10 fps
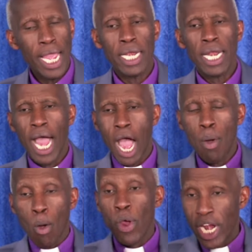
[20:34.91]
and
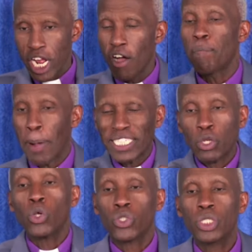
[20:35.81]
our winning of
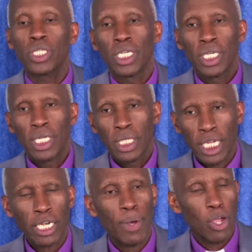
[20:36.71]
battles
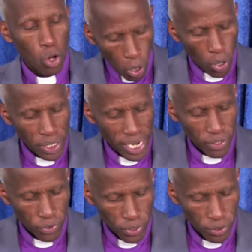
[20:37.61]
that our God
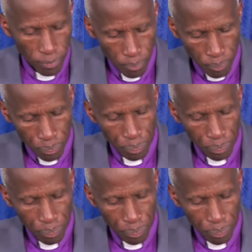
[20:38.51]
exists.